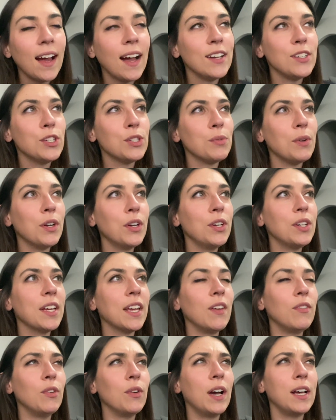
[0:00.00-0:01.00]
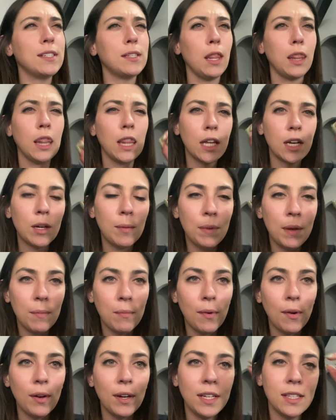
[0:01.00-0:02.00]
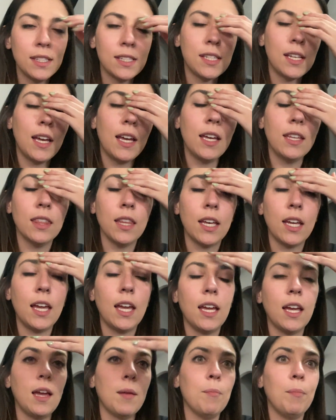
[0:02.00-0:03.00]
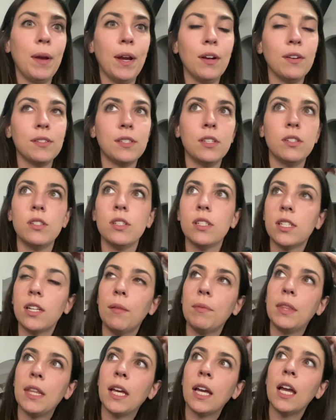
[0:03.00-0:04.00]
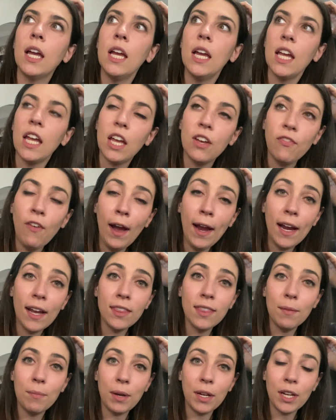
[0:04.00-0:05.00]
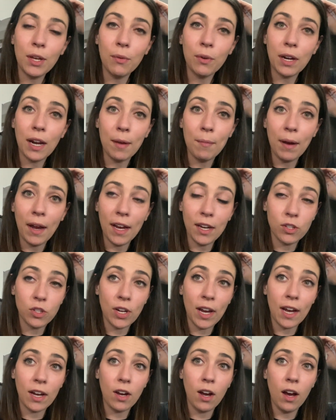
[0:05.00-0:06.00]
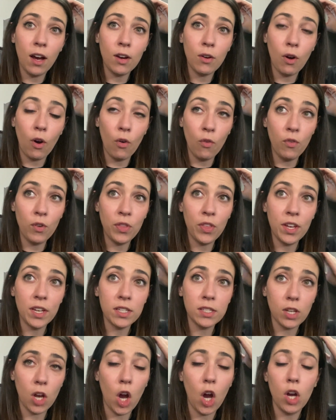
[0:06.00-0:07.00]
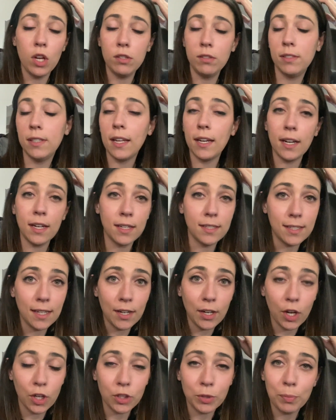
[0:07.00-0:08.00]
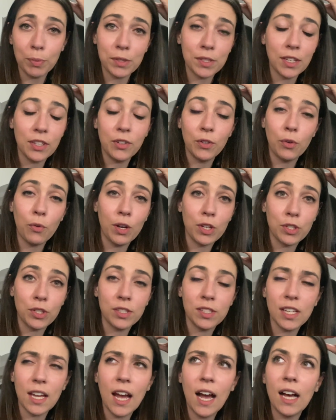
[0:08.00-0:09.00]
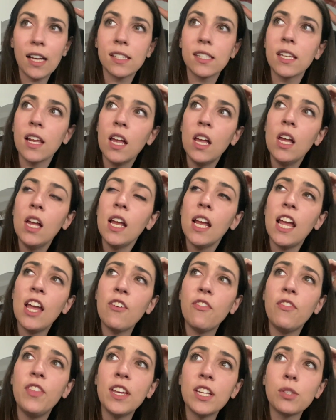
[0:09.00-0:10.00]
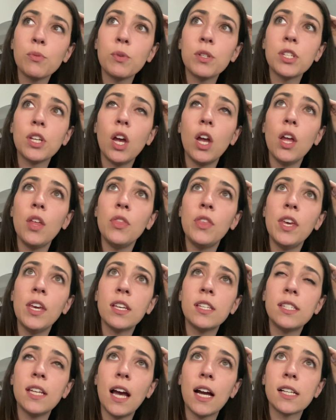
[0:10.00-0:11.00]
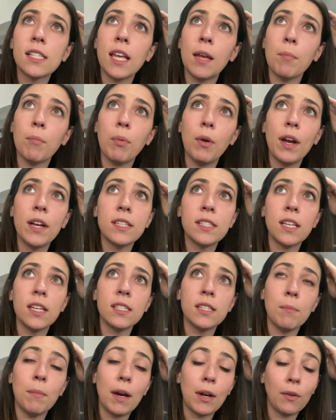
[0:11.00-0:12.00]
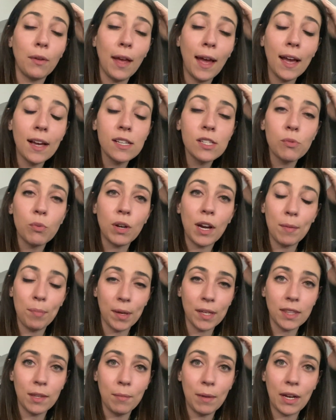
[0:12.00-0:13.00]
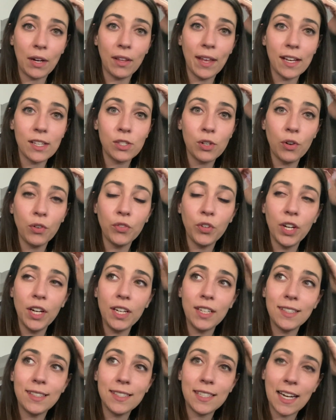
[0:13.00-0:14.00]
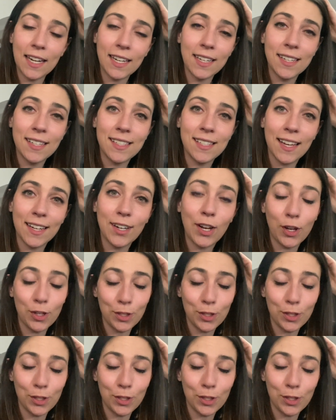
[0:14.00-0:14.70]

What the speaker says: I just wanted to give you guys a little bit more insight and, like, in comparison to something. If I had the money, would I buy a Trackhawk over this? 10 out of 10, 100%, no questions asked. If this was the exact same price as a Model X, would I pick the Model X over it? 10 out of 10,